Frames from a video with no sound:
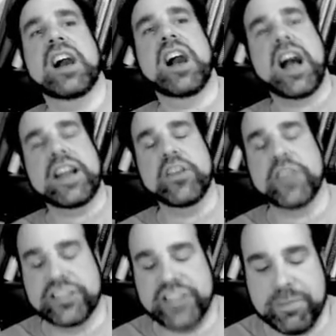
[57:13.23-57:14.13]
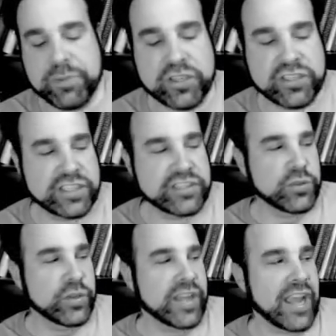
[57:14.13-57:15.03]
I know that Jay Burden is
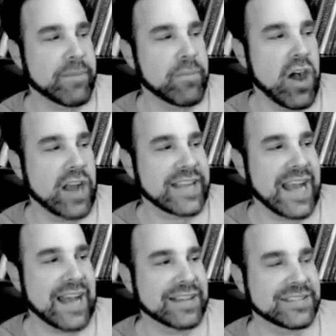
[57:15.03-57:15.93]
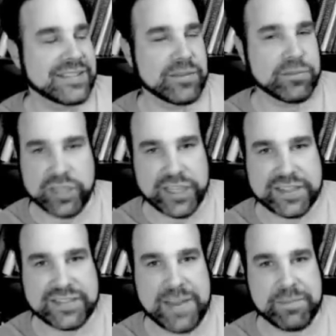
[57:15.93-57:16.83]
doing a podcast really at
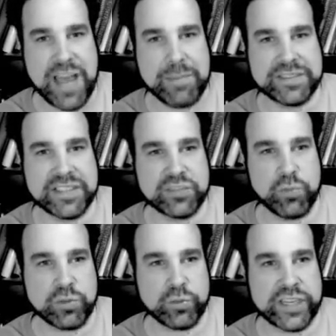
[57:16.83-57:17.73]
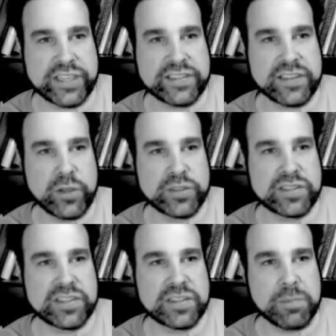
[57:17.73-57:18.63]
the same time as this one where he
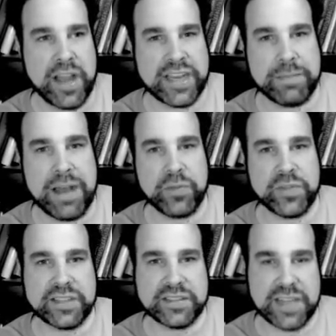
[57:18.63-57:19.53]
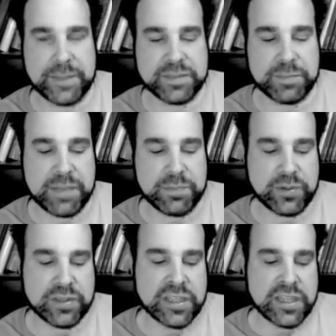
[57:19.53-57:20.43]
discloses his mind about these types of
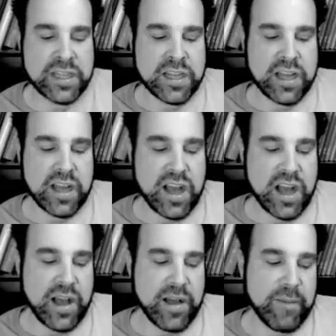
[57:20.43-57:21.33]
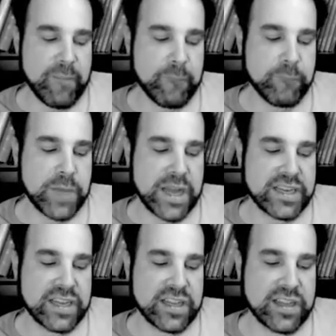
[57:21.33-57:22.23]
people. Uh,
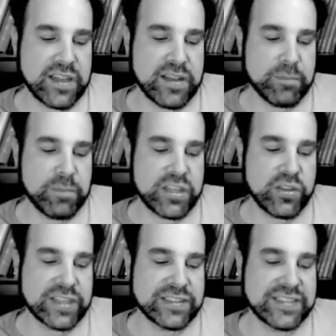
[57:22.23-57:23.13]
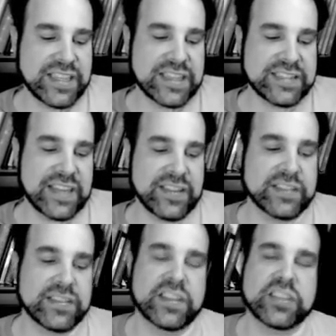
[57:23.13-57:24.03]
but but you can see this in
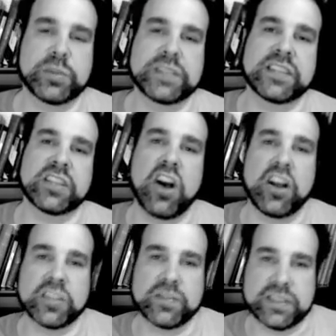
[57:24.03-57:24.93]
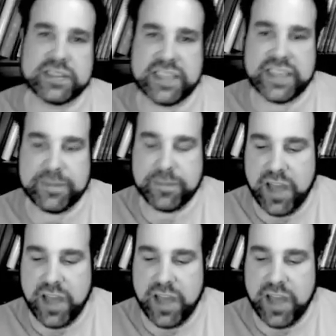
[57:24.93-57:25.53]
this in this recent controversy.